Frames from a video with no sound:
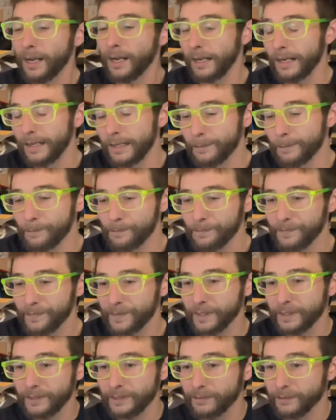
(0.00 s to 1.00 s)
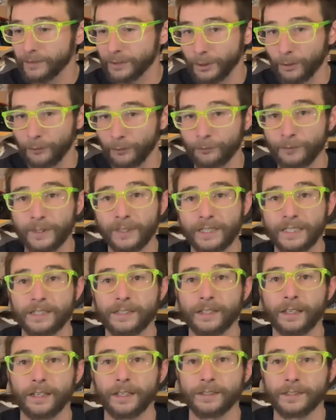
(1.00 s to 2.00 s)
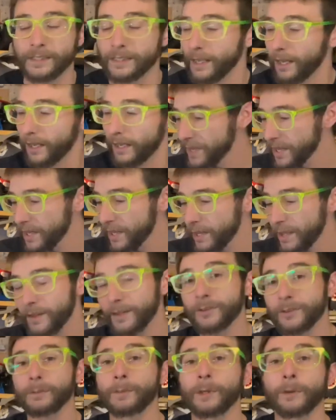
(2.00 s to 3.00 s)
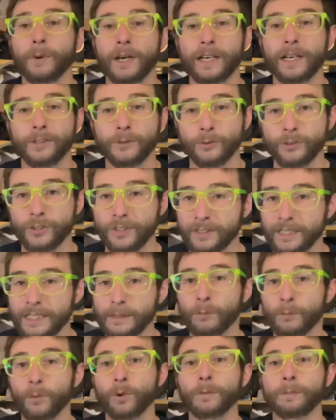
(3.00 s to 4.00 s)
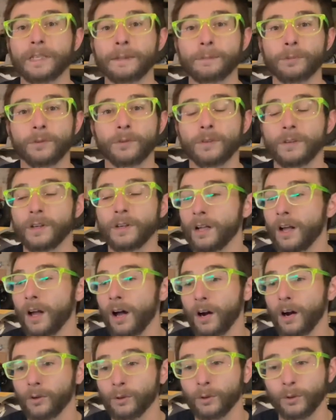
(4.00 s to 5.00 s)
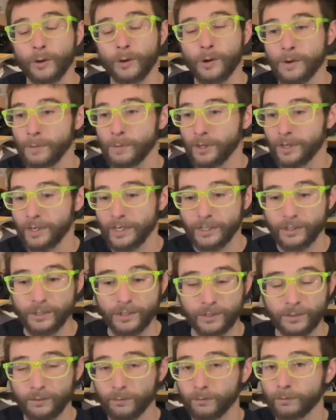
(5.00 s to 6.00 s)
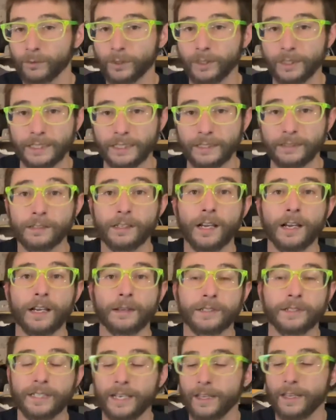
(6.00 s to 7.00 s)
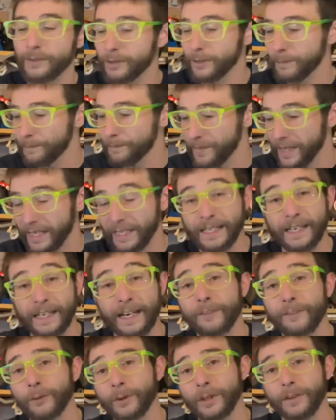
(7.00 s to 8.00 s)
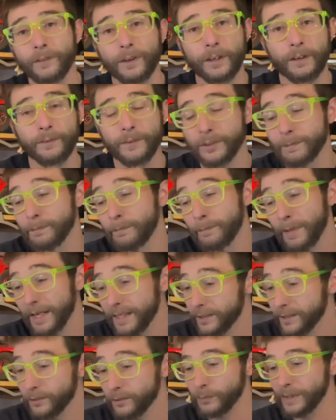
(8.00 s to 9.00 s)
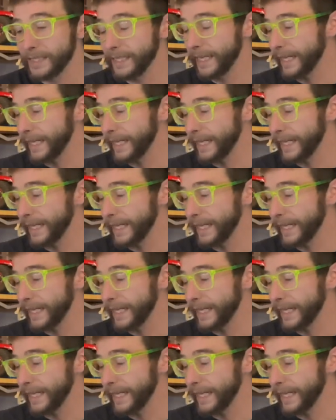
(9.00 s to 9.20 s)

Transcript: you know, feeling daunted. This will be a way to just get more people, our local community, just really together and get everyone involved as best as we